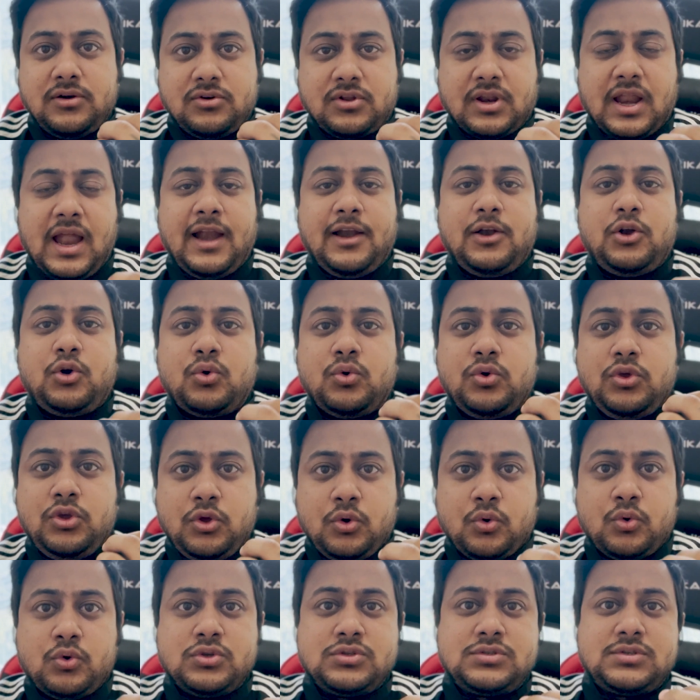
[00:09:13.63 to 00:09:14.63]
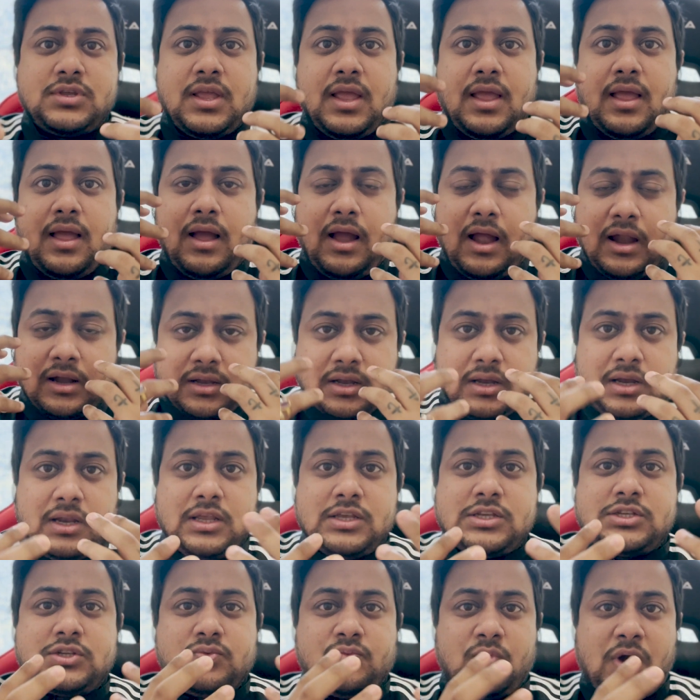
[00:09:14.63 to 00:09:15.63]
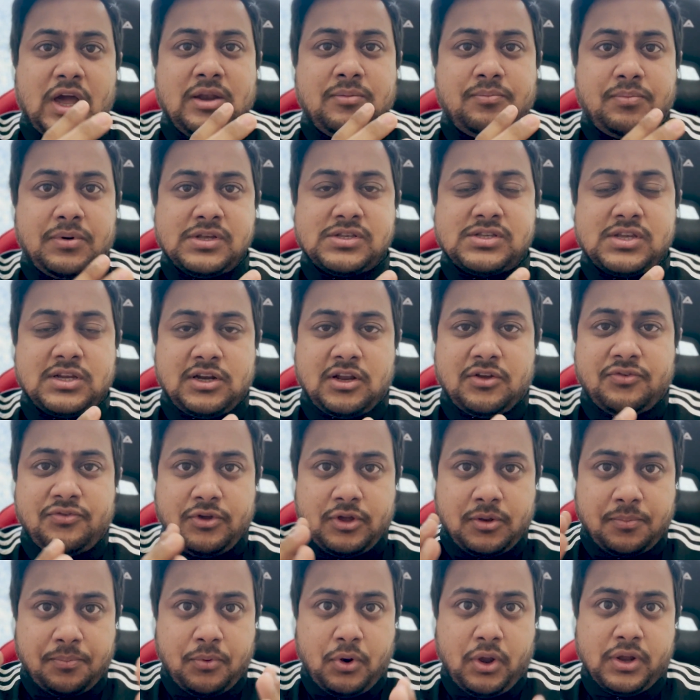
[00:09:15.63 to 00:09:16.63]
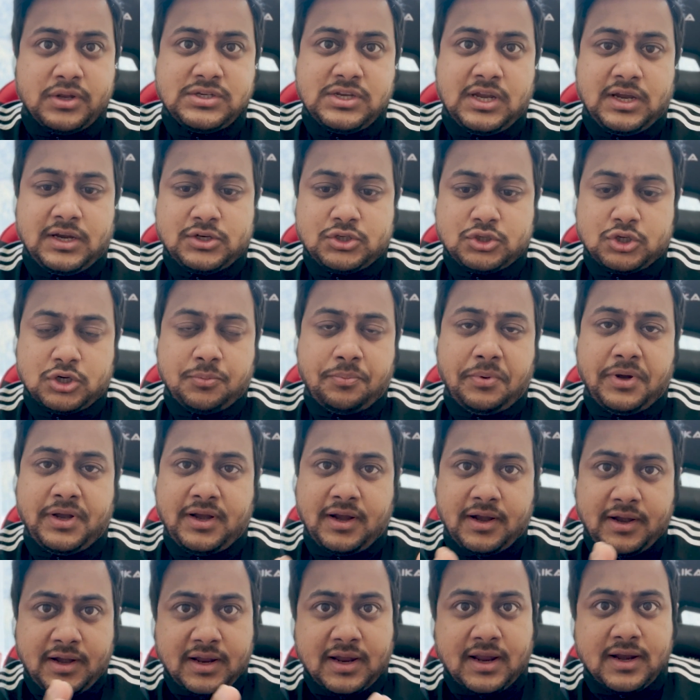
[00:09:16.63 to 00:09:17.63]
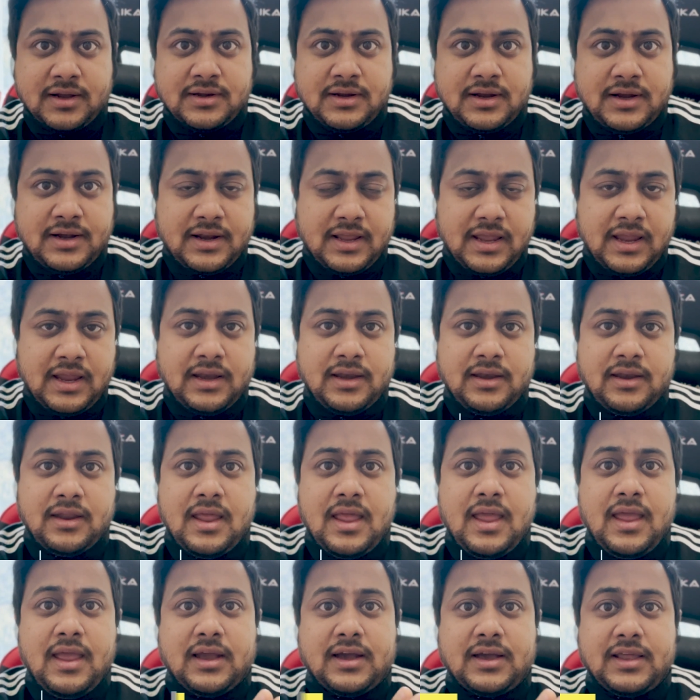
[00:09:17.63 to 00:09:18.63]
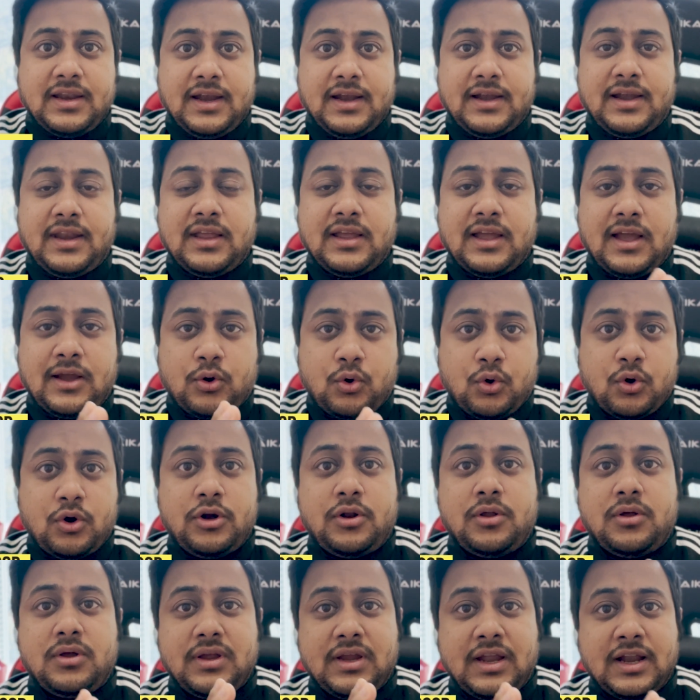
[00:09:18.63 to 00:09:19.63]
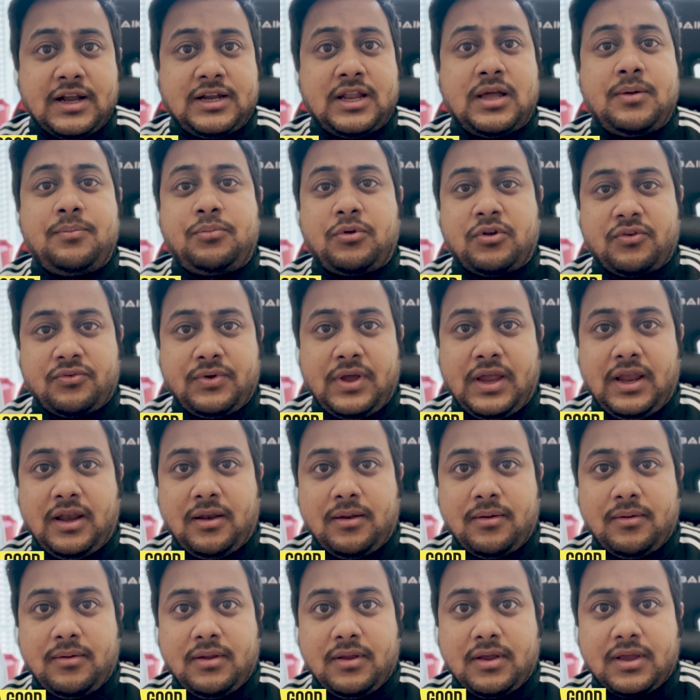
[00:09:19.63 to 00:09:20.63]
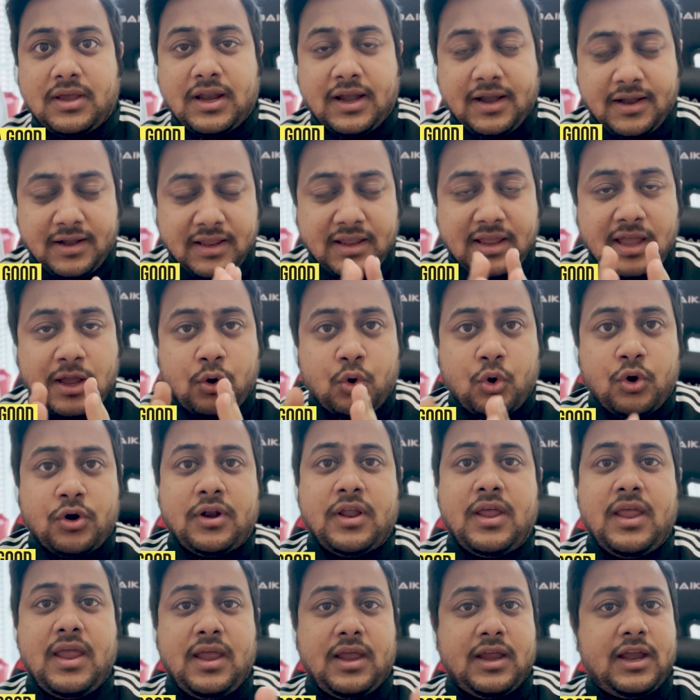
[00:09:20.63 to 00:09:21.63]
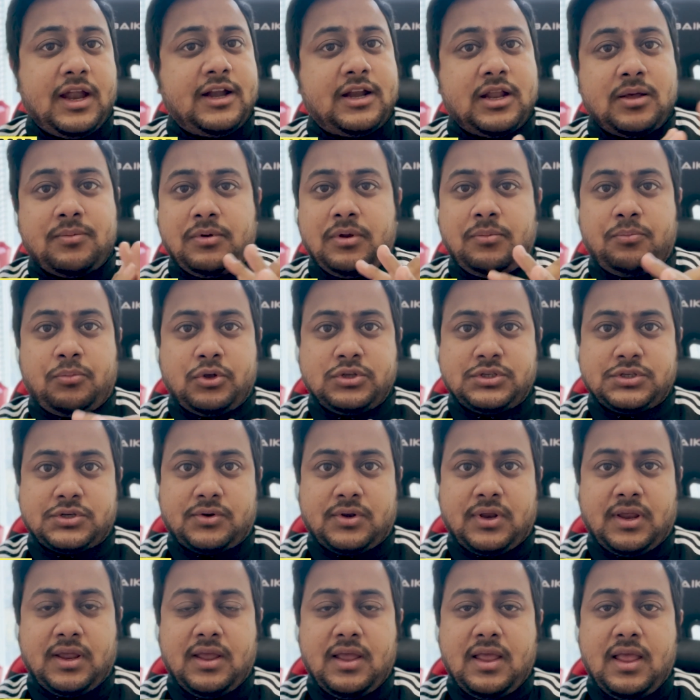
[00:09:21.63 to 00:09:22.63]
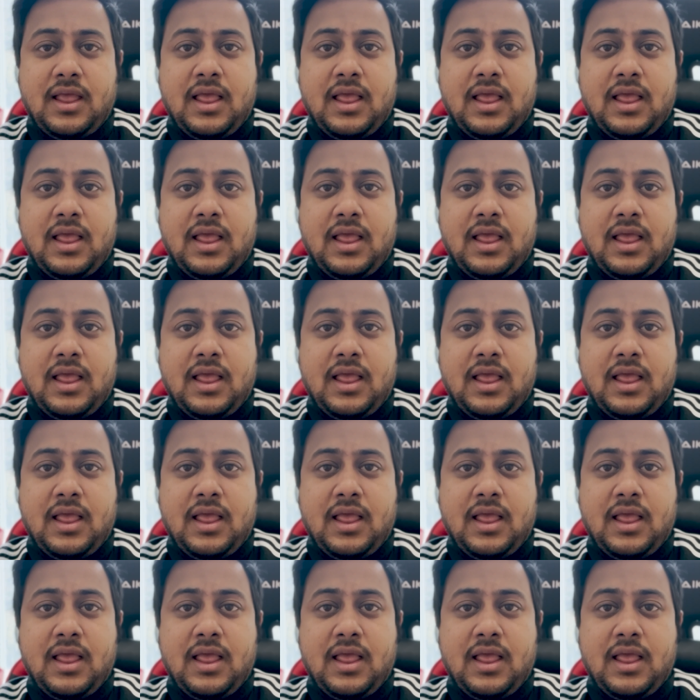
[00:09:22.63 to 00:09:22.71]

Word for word: try to use at least 1% of your project should be dedicated in creating a good github profile creating a good github repository